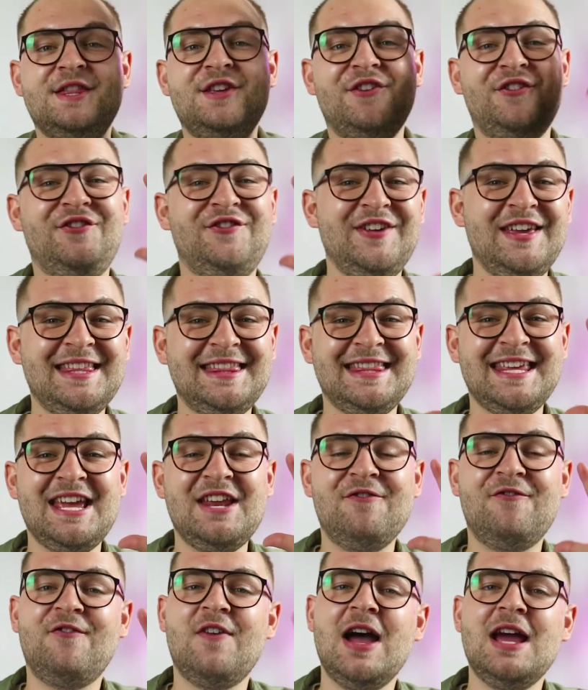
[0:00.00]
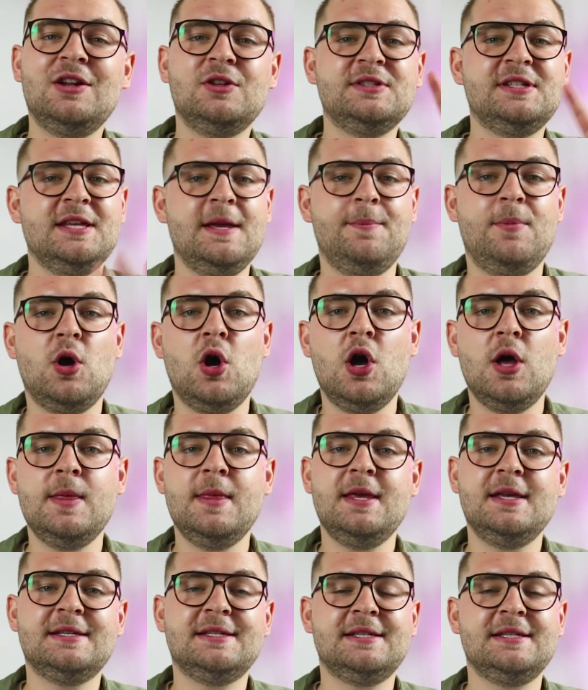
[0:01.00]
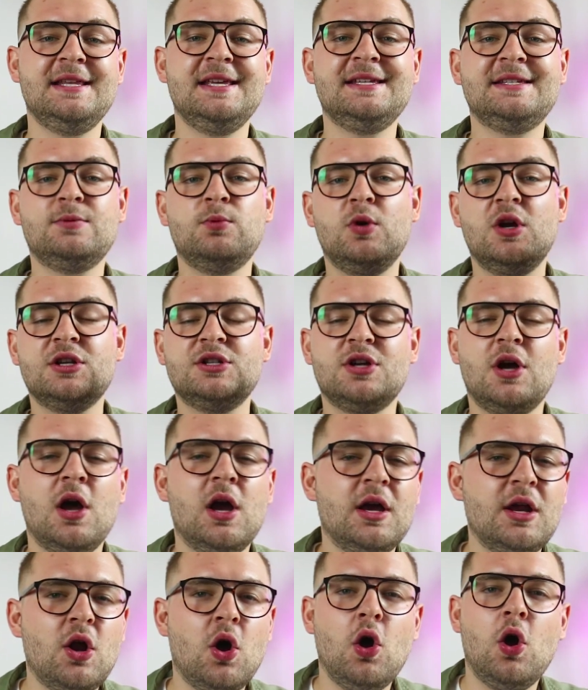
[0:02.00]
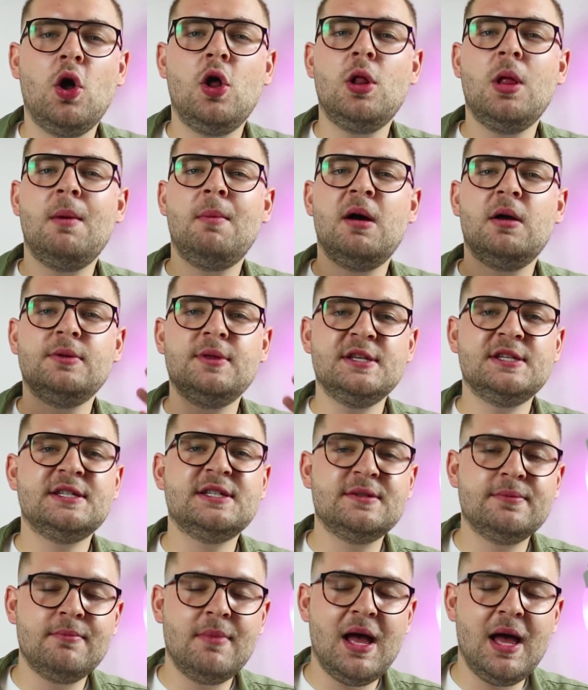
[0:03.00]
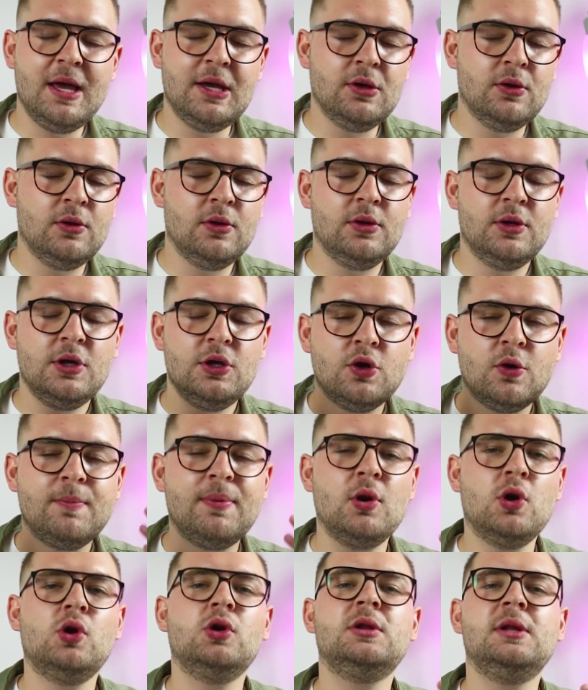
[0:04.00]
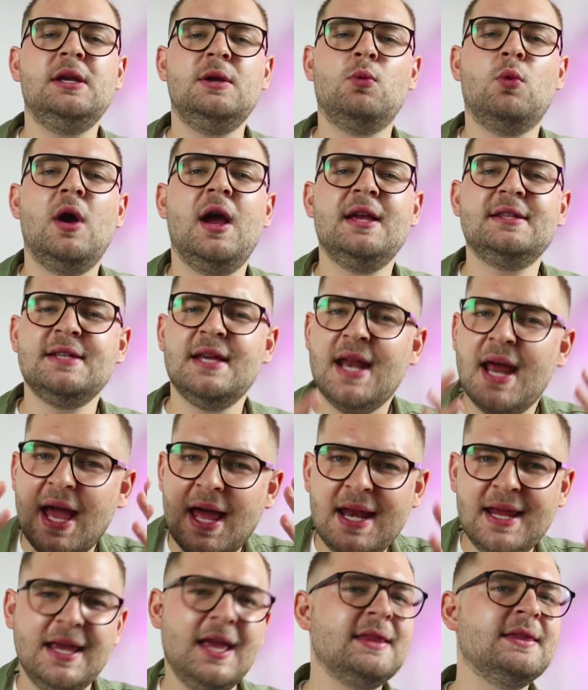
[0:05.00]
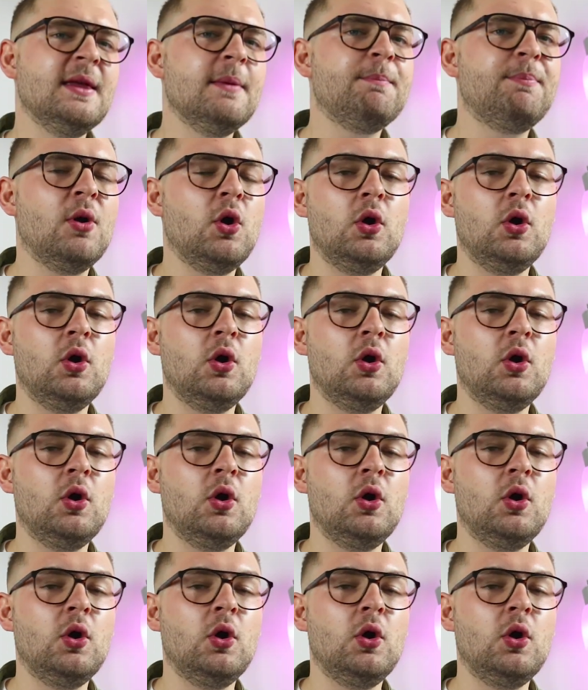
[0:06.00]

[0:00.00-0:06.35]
The fifth and final tip on this list, we're talking all about the smile, your pearly whites, and how to get them